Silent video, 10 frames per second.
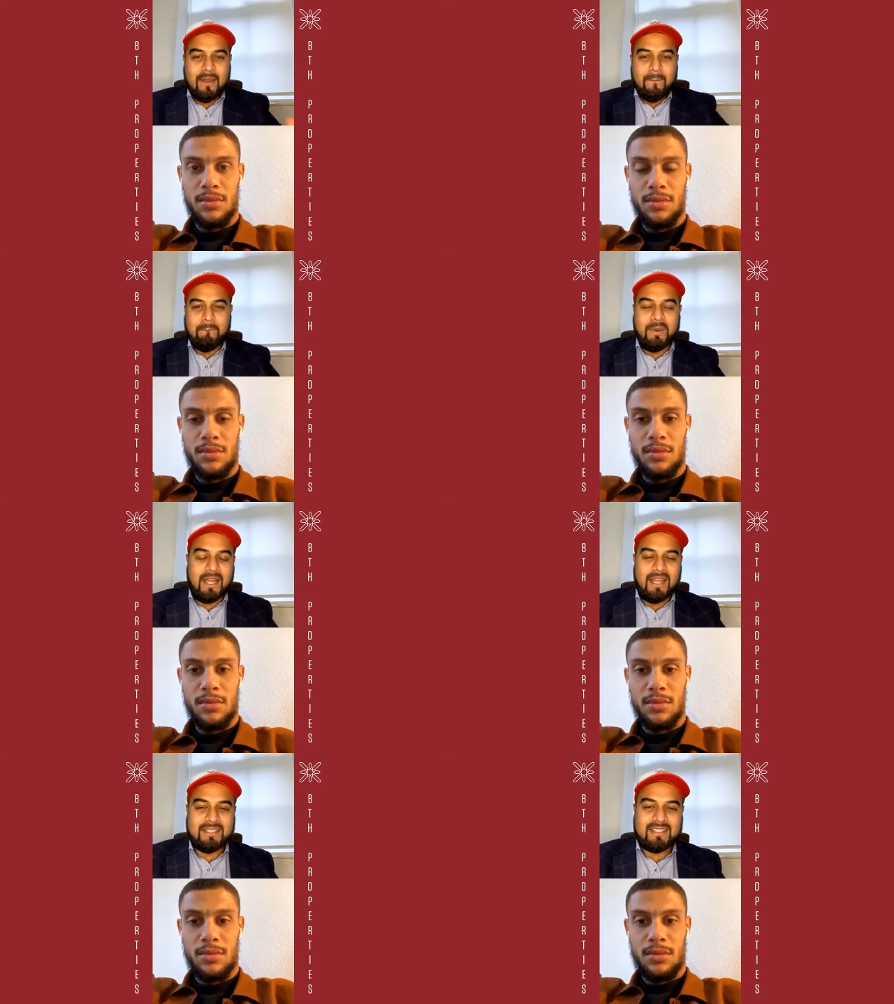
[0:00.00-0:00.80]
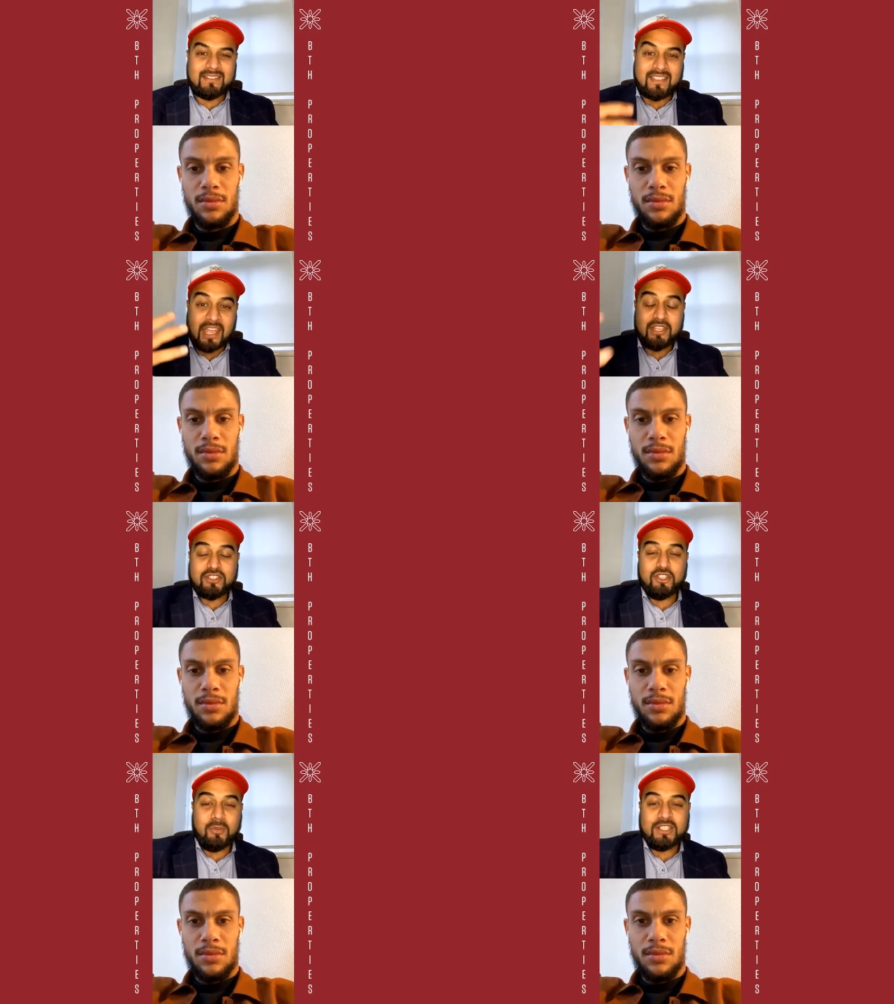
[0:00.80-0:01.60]
Speaker 1: but thank you
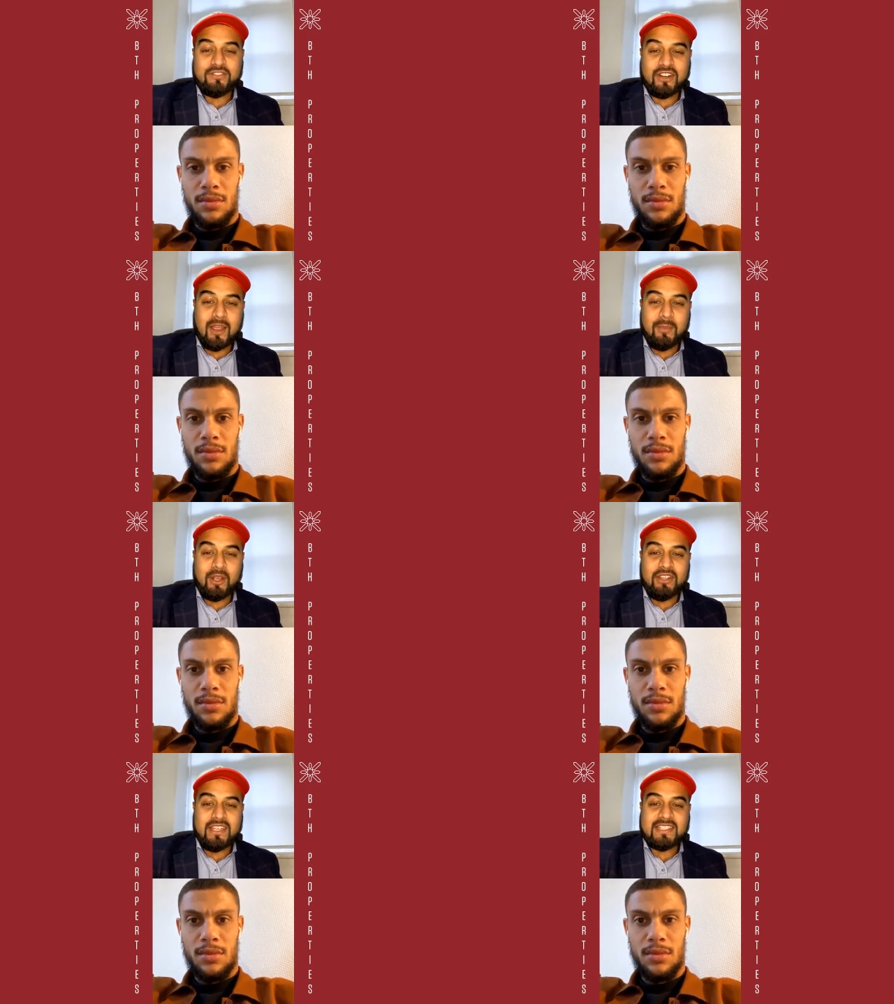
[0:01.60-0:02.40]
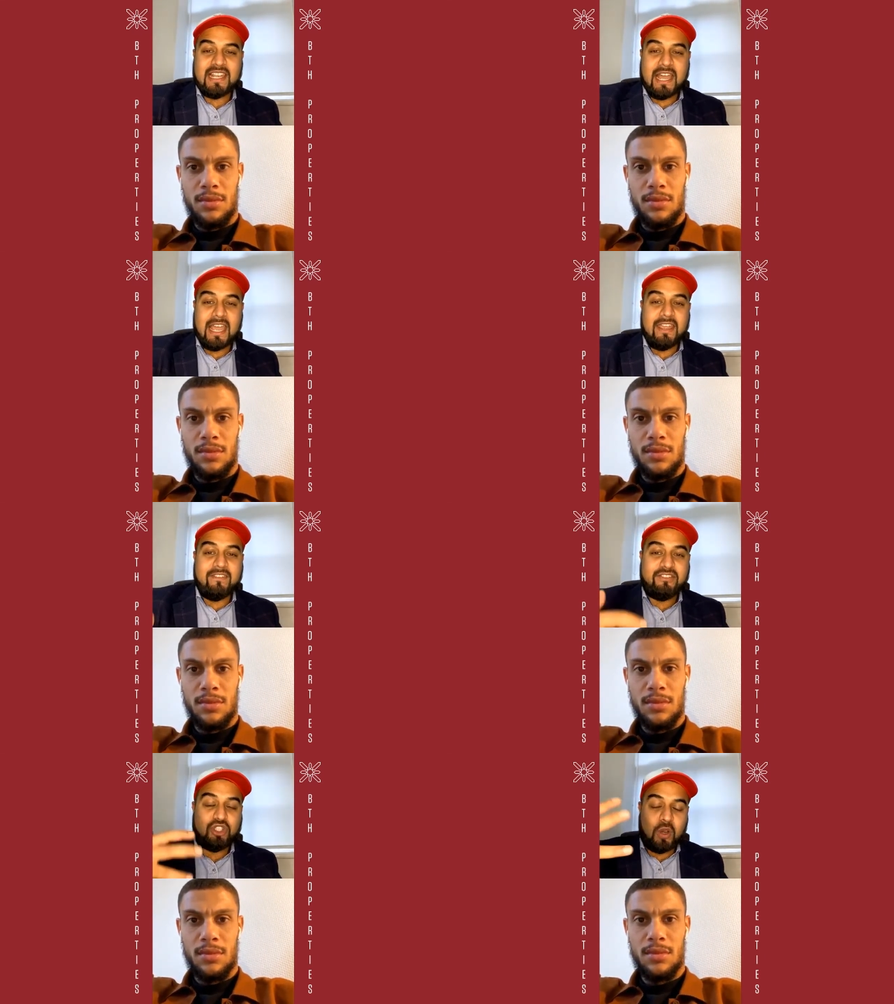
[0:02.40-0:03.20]
so much for coming on this live,
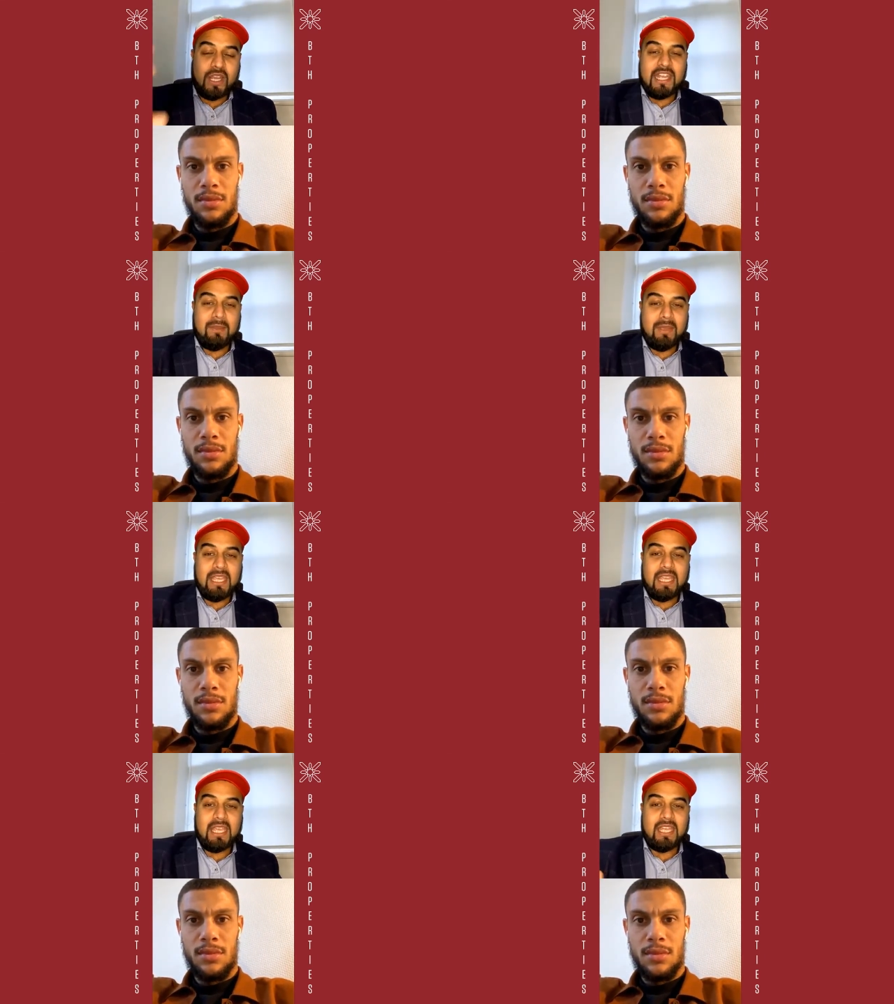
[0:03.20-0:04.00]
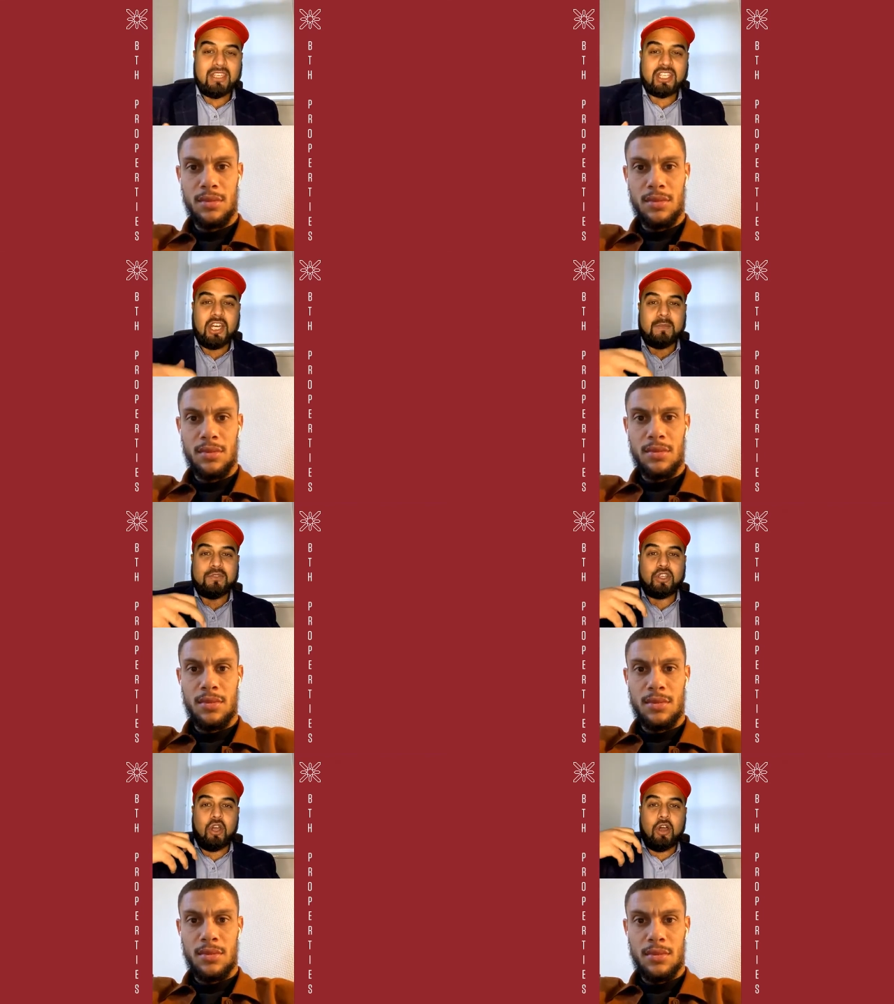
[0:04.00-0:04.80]
joining me in terms
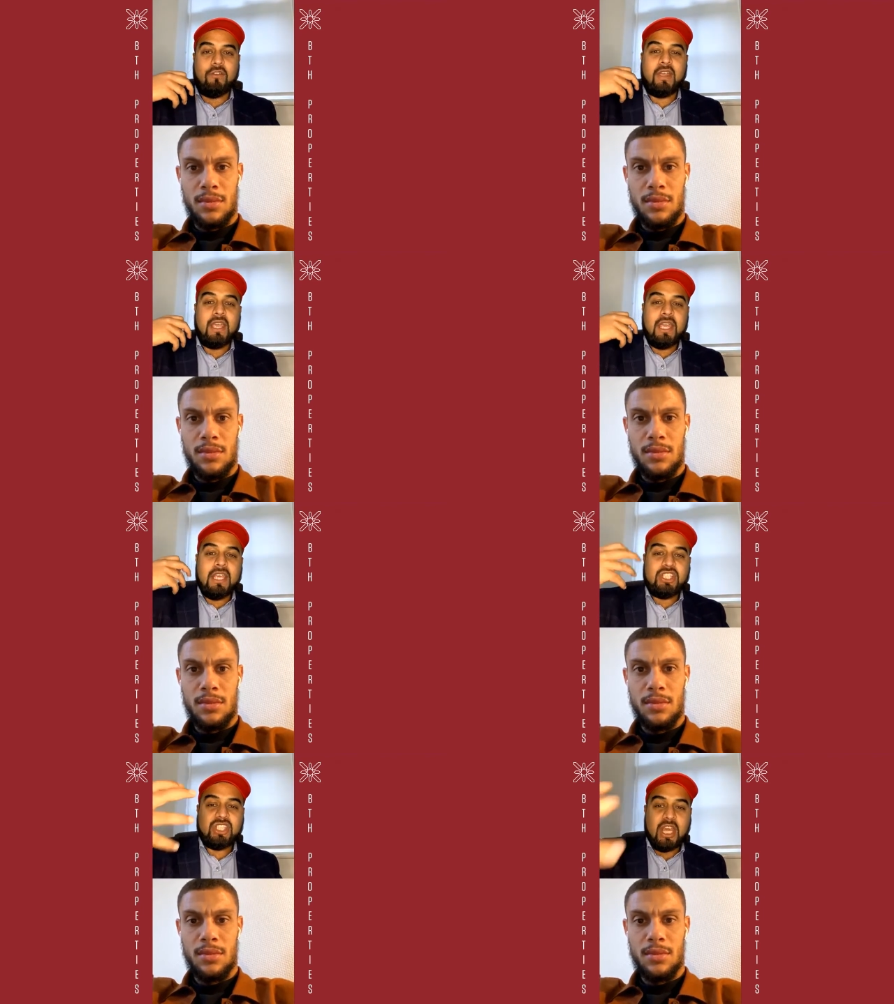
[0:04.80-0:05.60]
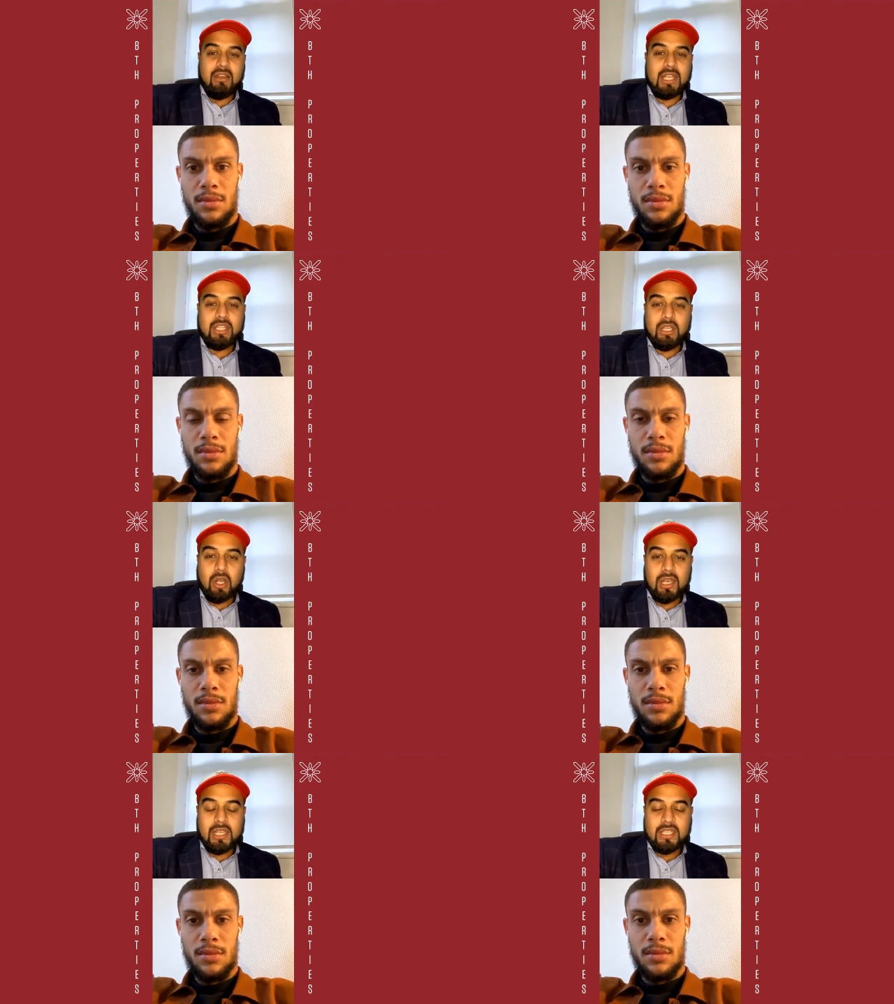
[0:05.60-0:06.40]
of sharing the
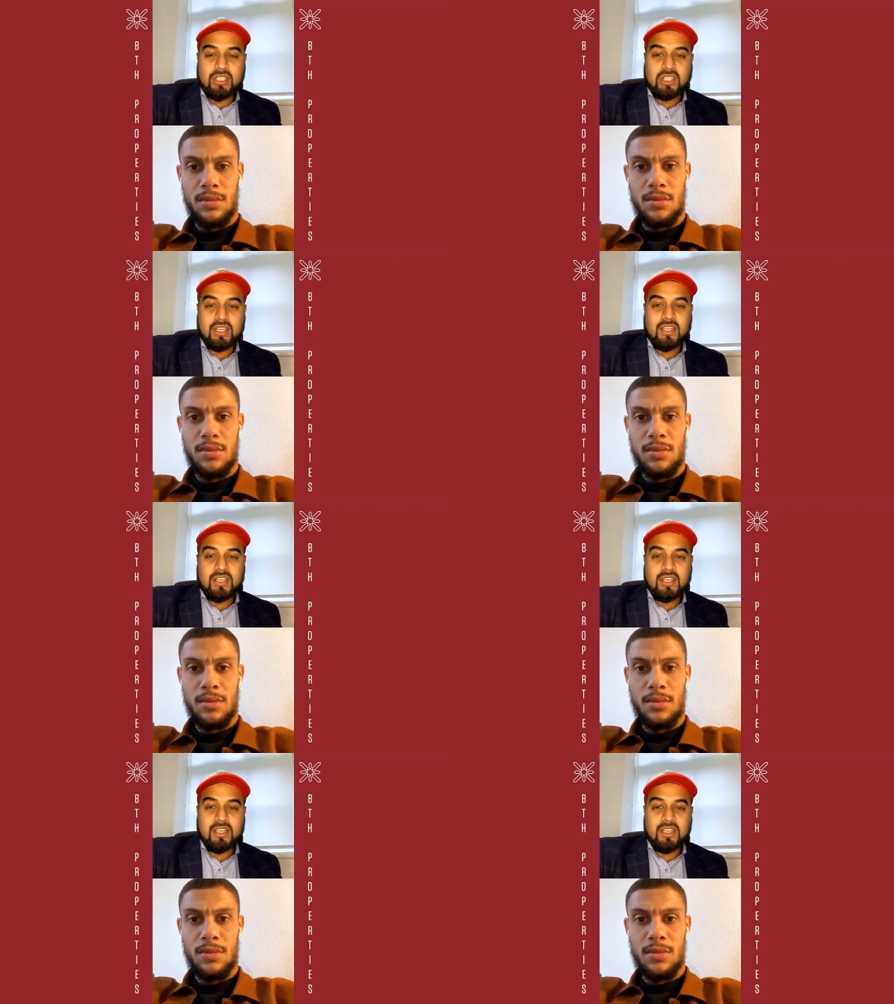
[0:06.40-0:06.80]
knowledge,